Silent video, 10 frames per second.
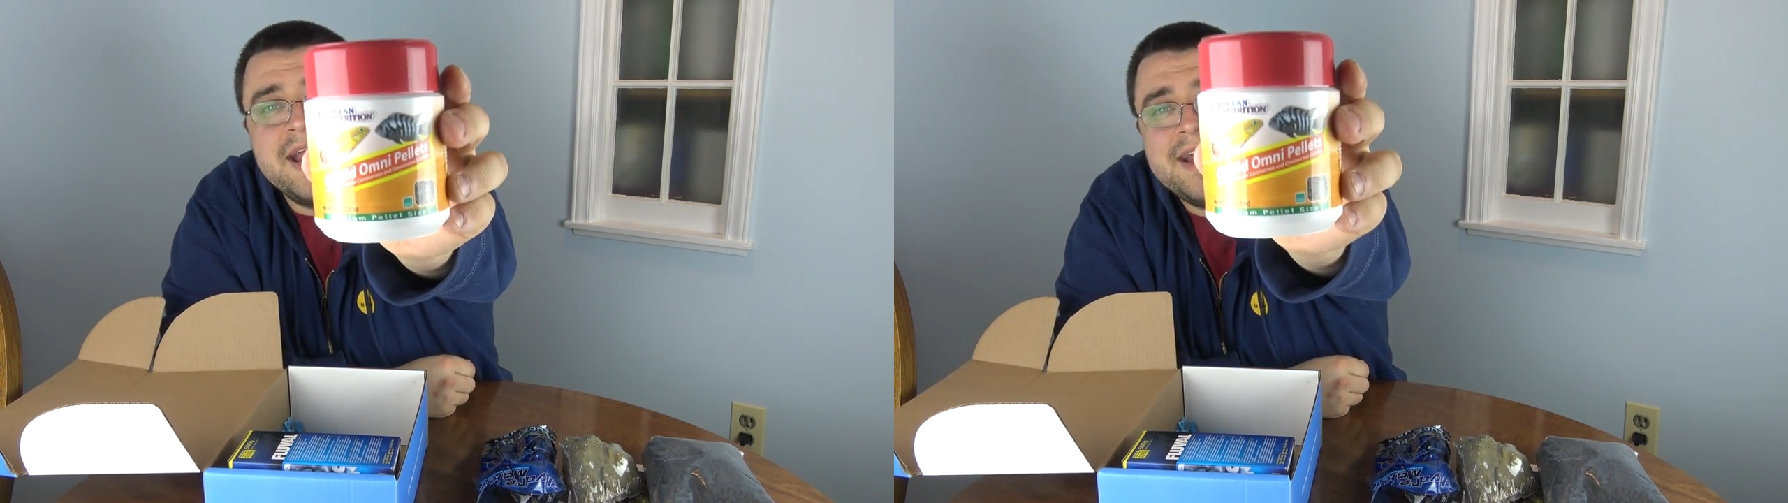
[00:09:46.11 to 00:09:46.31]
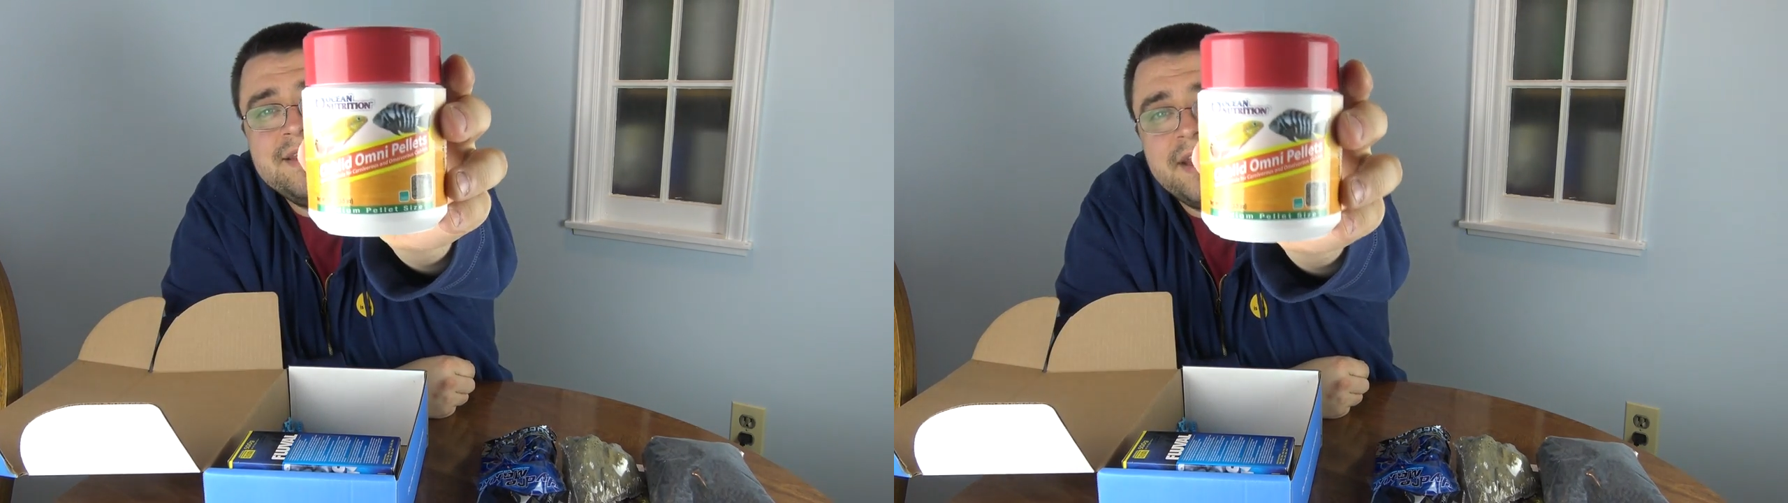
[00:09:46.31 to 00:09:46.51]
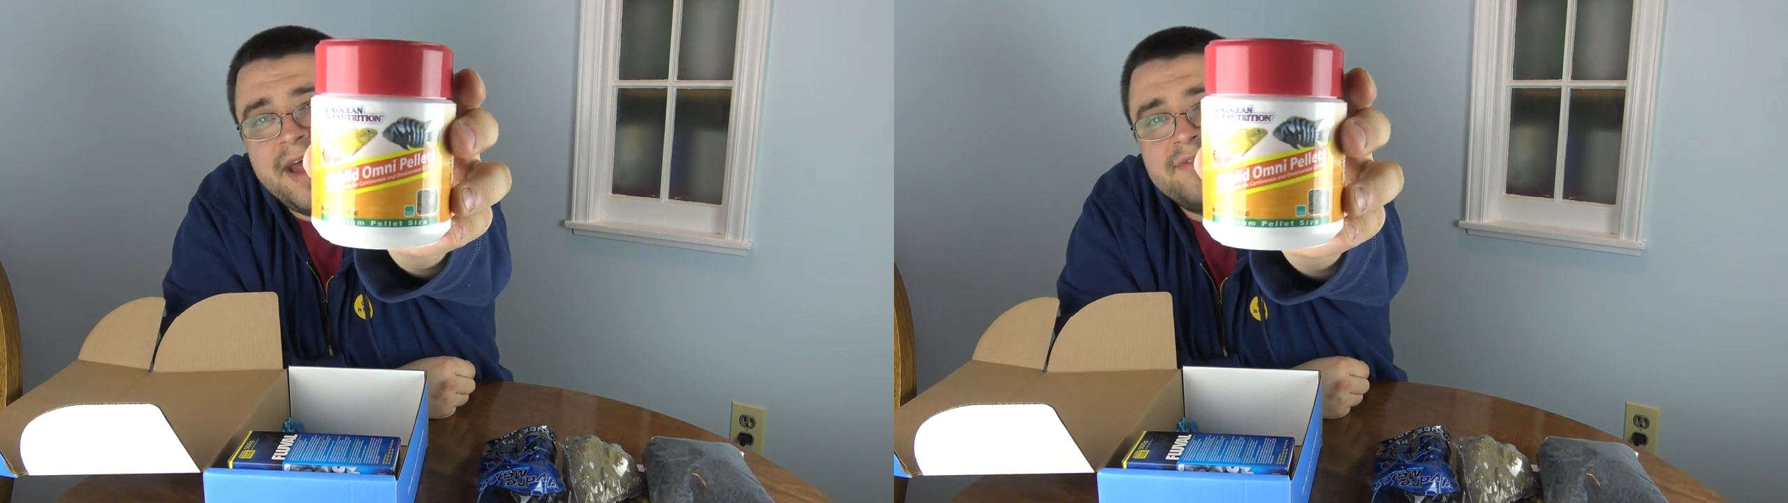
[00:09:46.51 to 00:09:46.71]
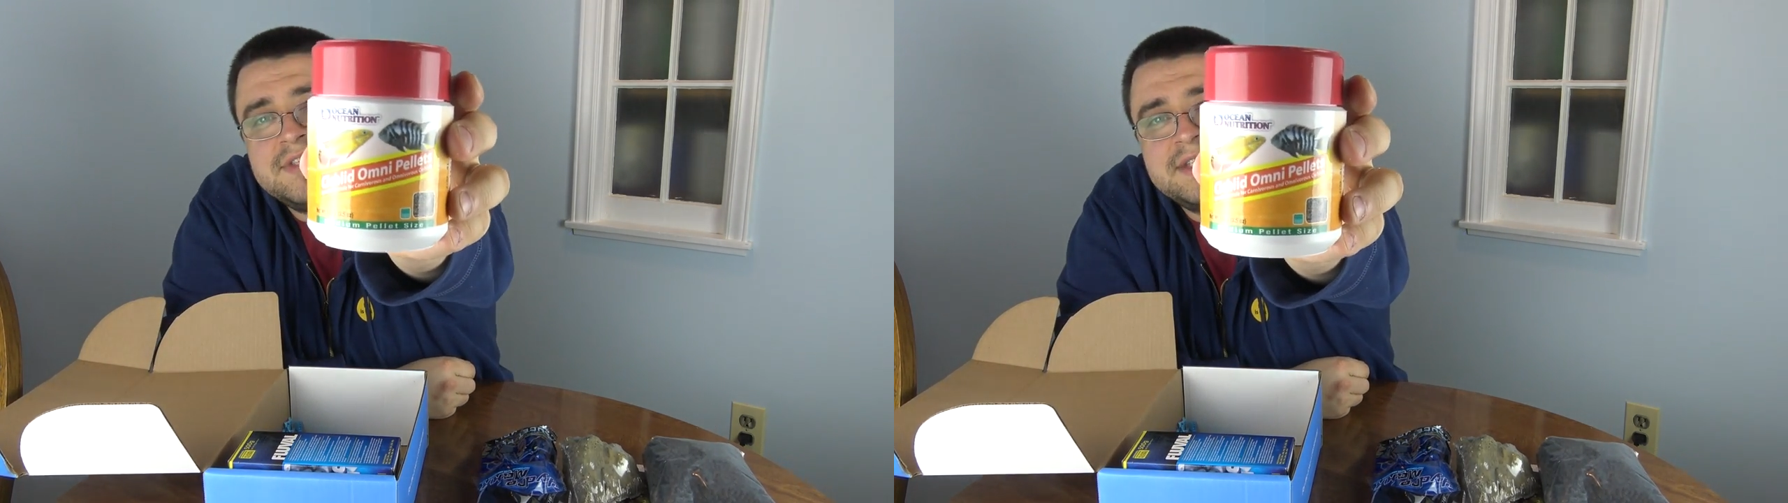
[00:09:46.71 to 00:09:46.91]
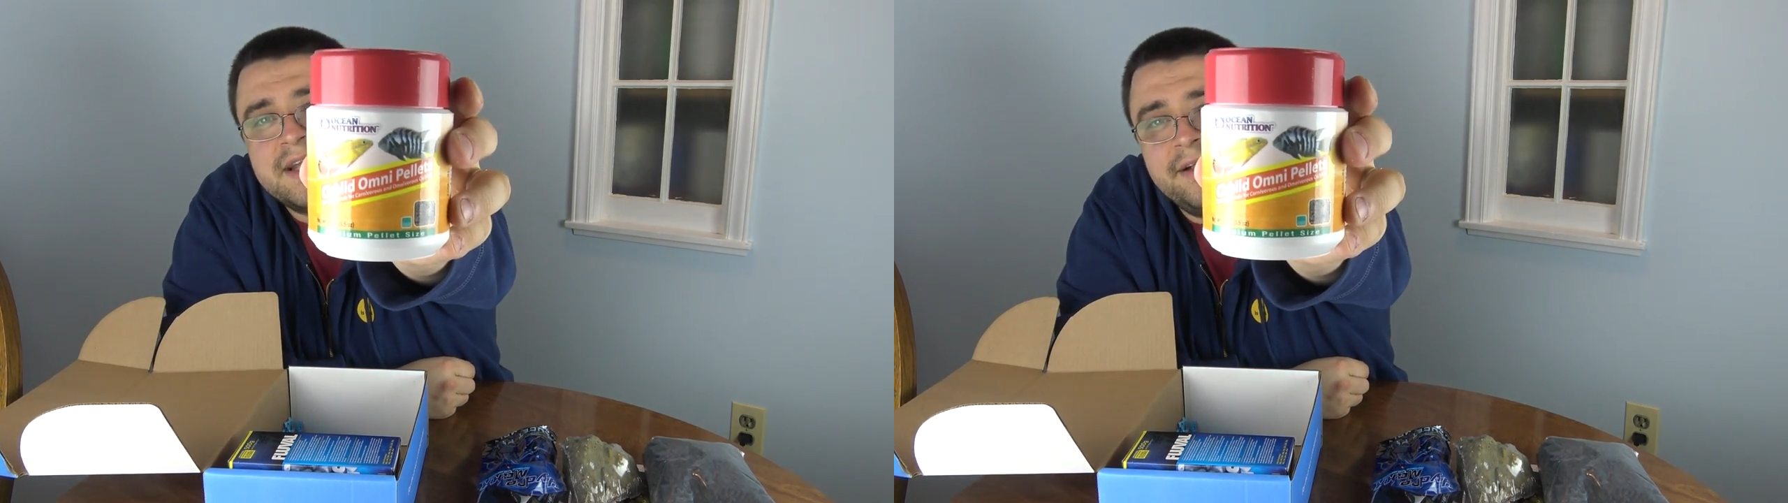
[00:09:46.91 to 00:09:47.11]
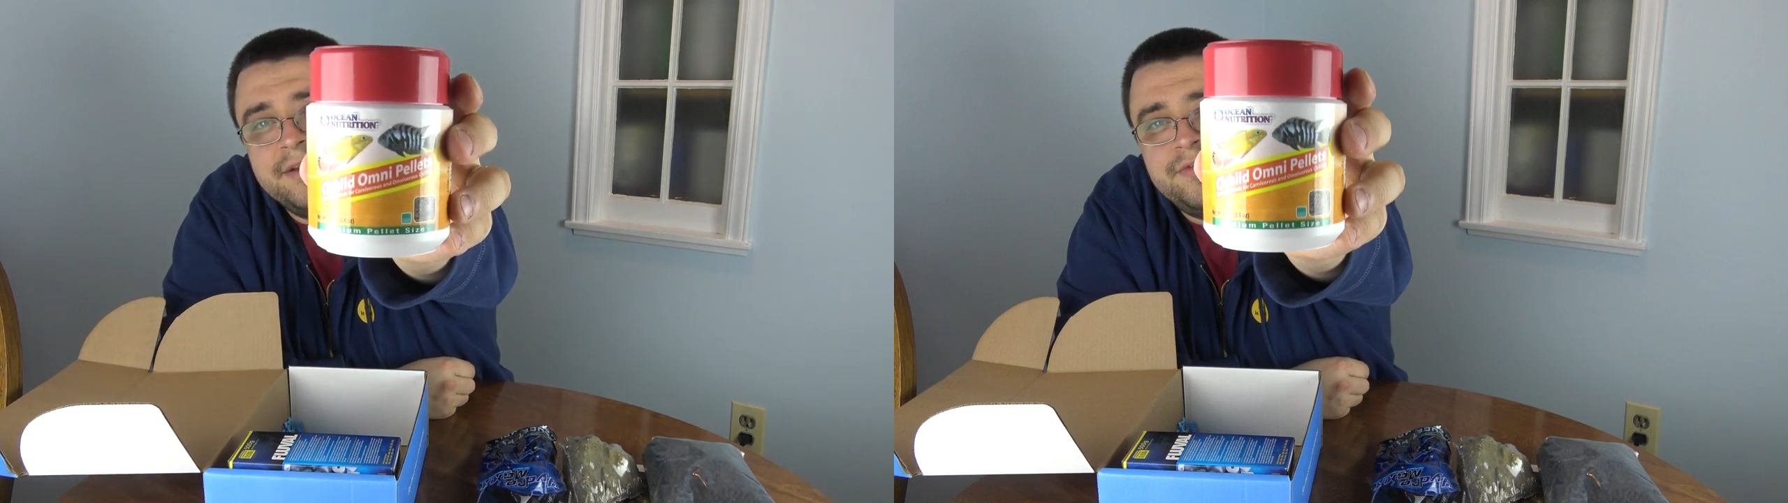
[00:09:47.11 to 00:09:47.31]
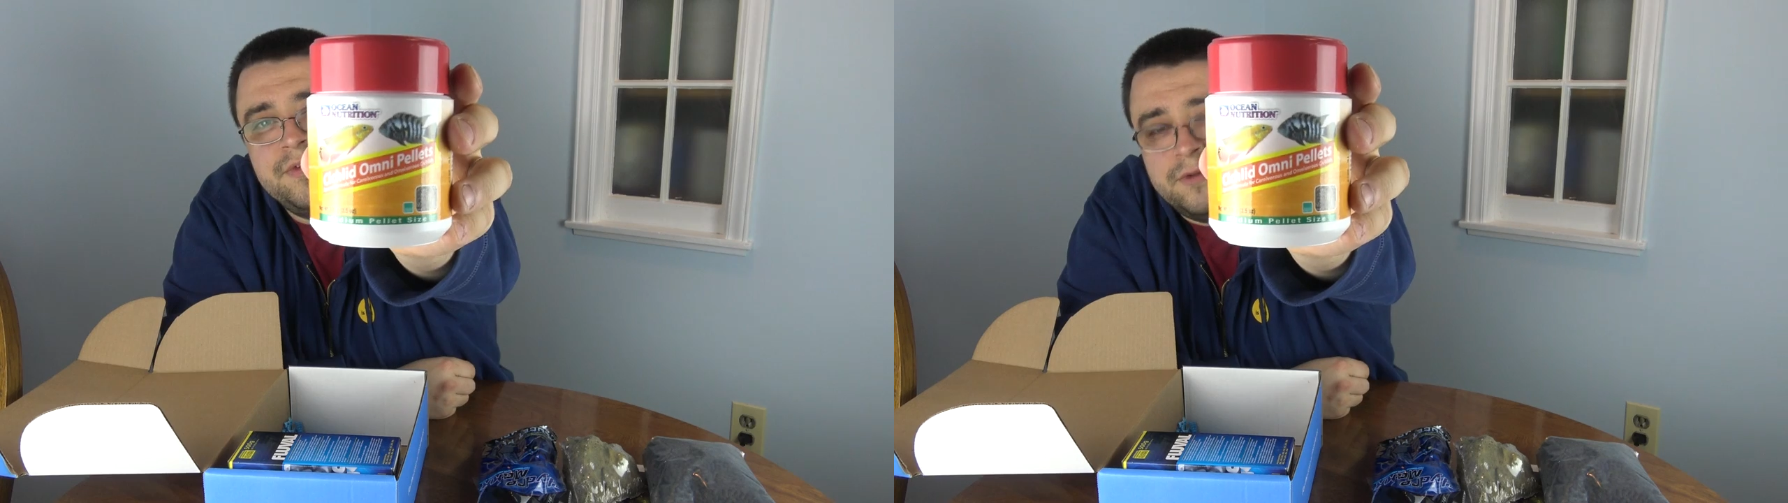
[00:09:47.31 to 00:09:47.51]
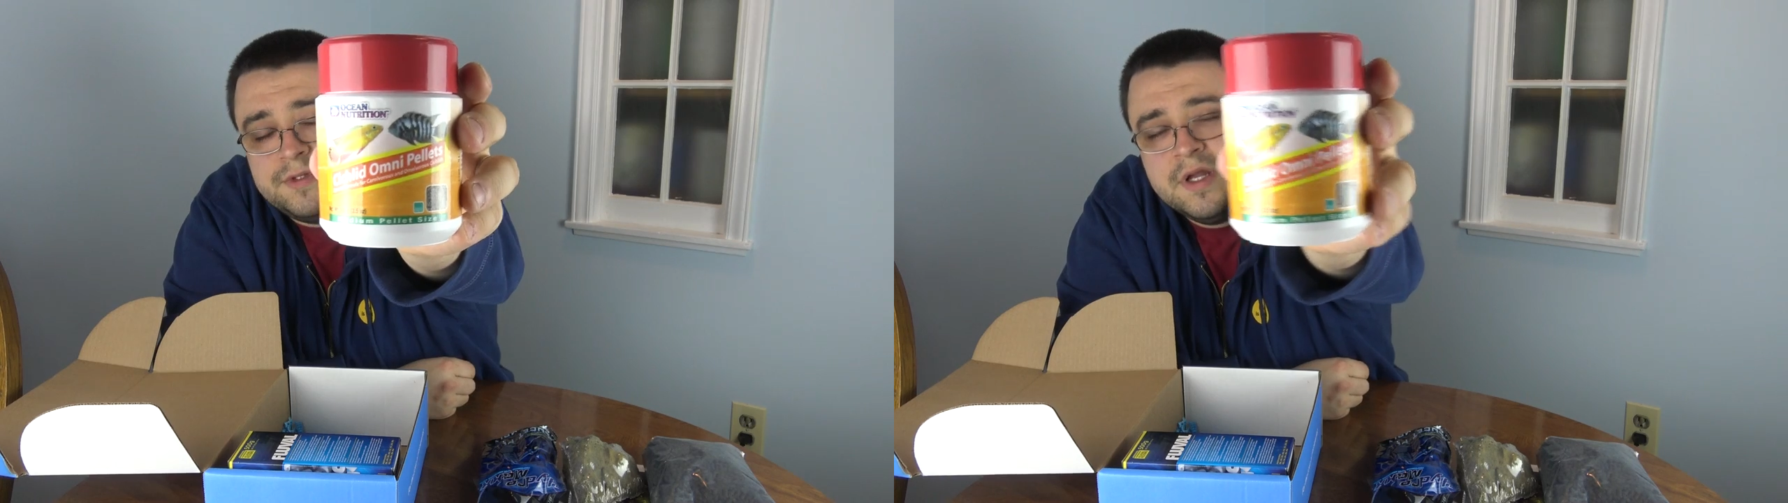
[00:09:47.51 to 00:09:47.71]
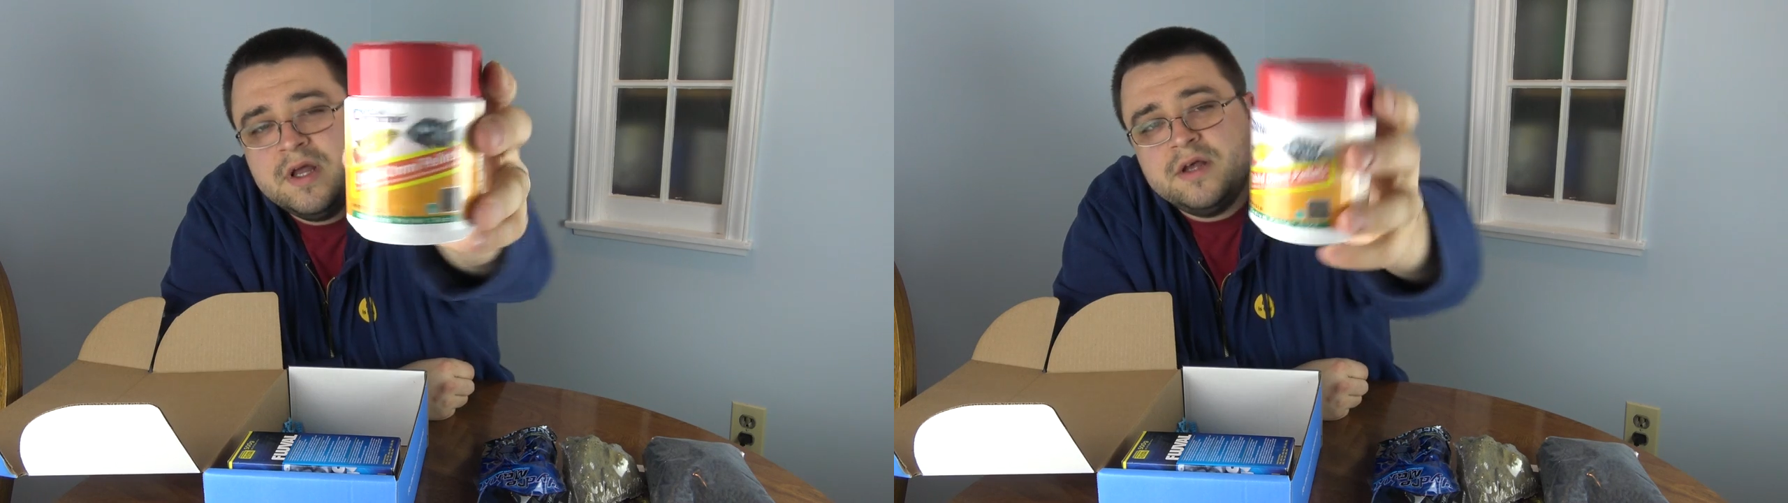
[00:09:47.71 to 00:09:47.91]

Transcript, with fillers: and they have cichlid foods.